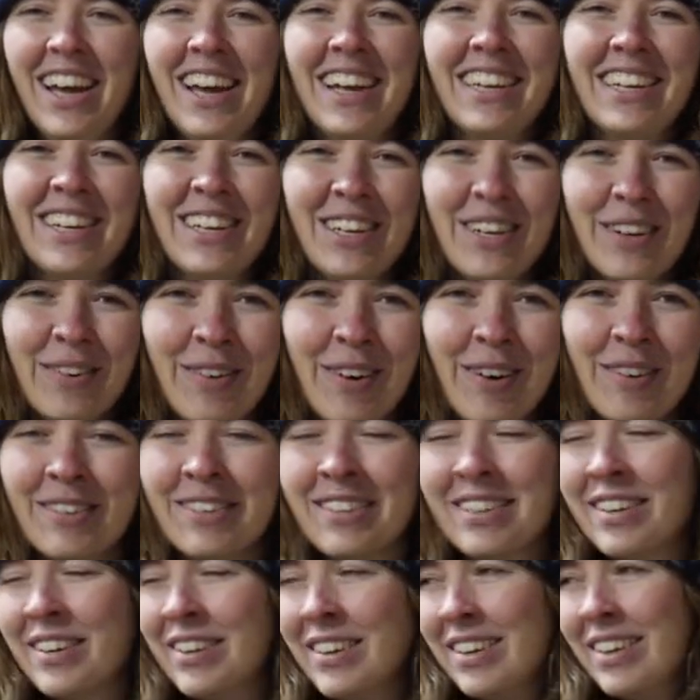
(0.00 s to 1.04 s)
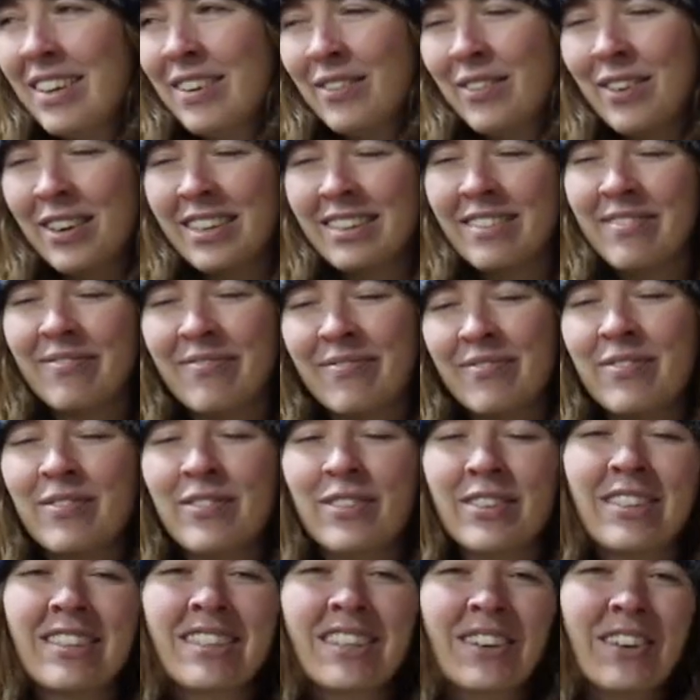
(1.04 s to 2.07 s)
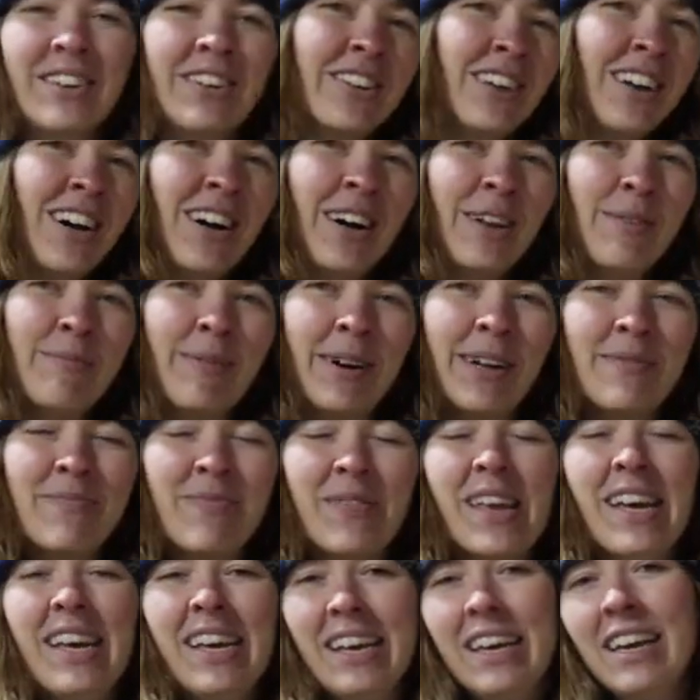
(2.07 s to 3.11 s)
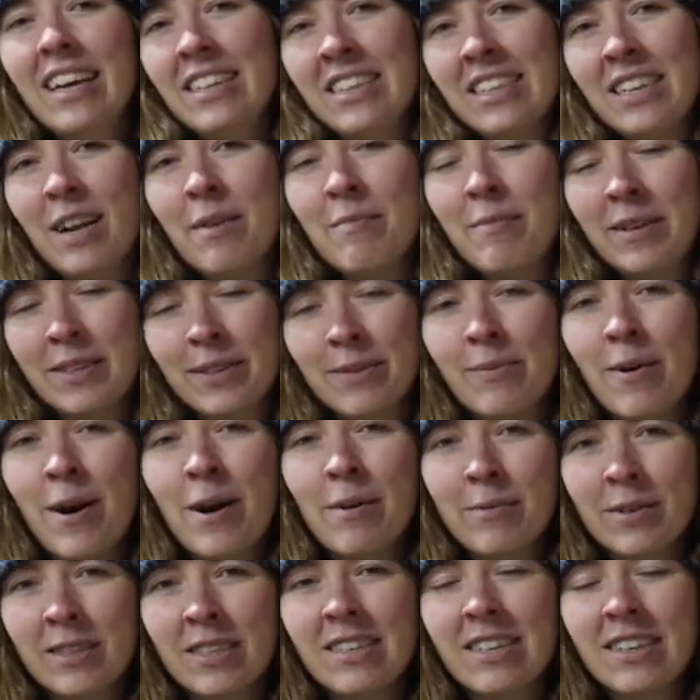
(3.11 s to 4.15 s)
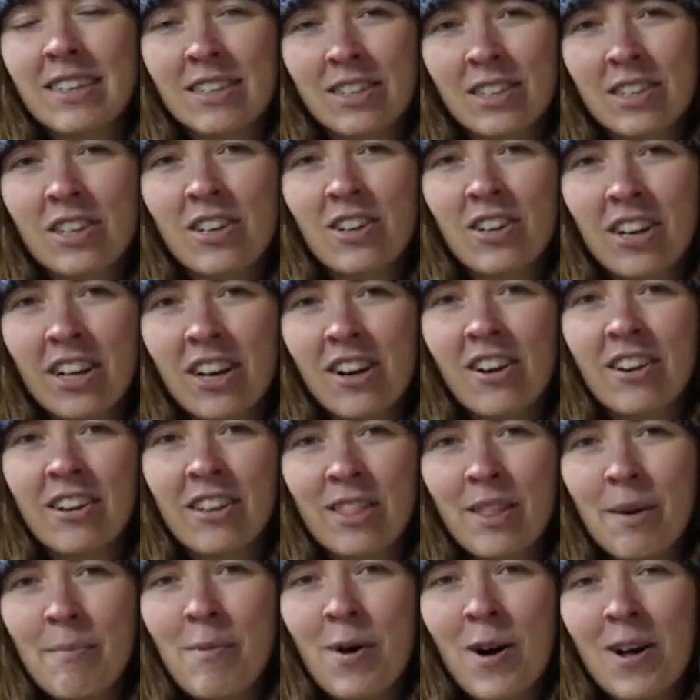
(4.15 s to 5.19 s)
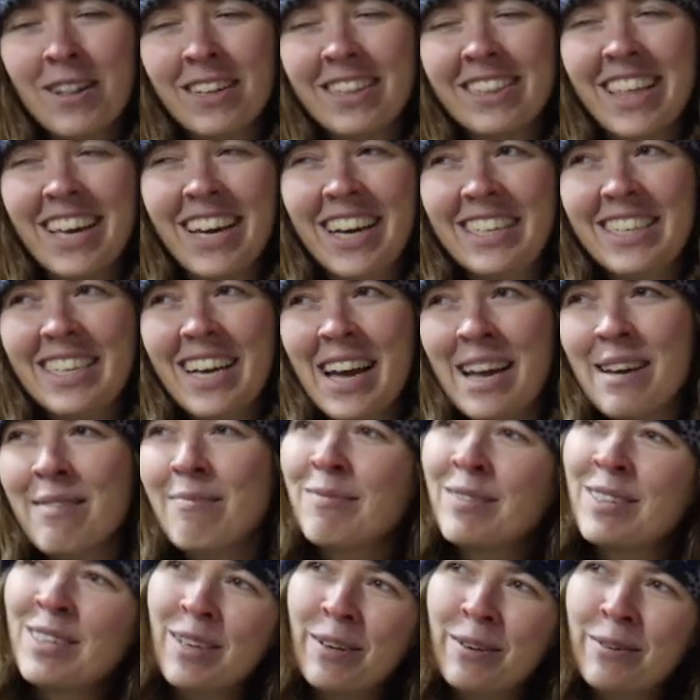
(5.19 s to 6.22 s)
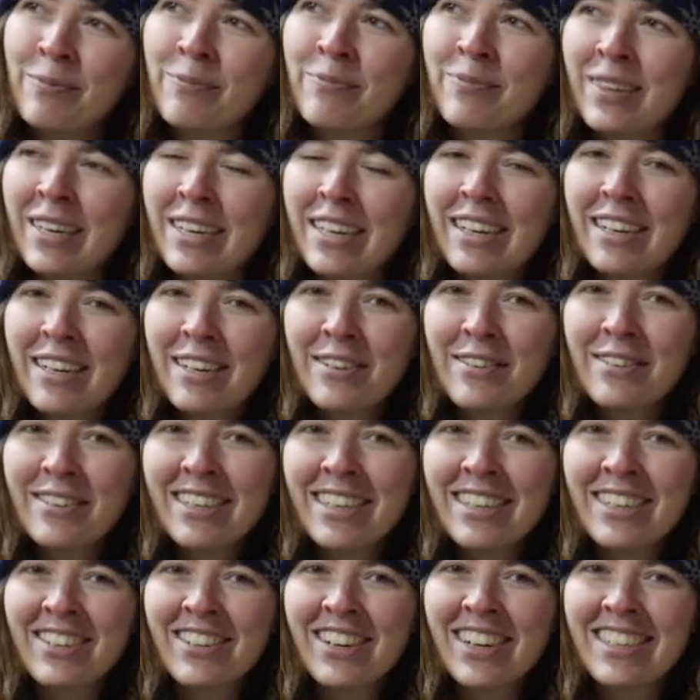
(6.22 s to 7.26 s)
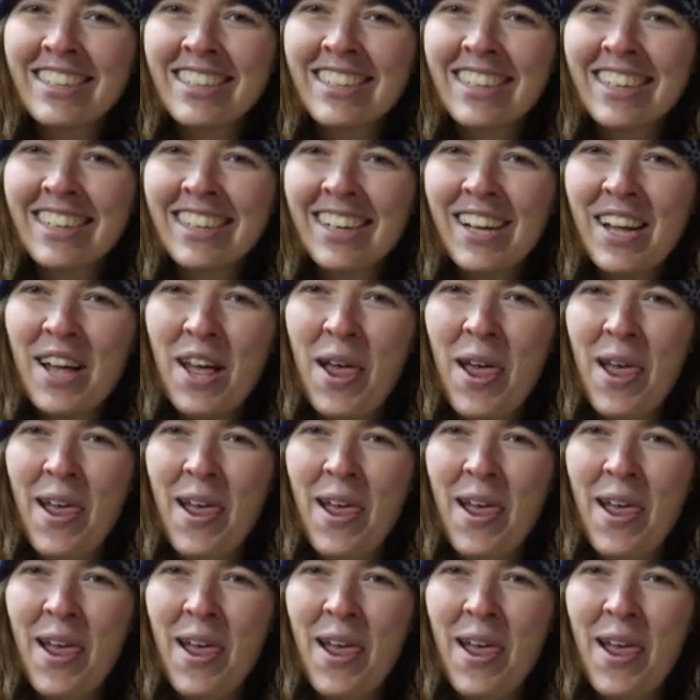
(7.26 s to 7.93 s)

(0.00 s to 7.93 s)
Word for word: I didn't know what was going what was going on. But ended up his mom was a security guard at the mall at that time, so it's interesting.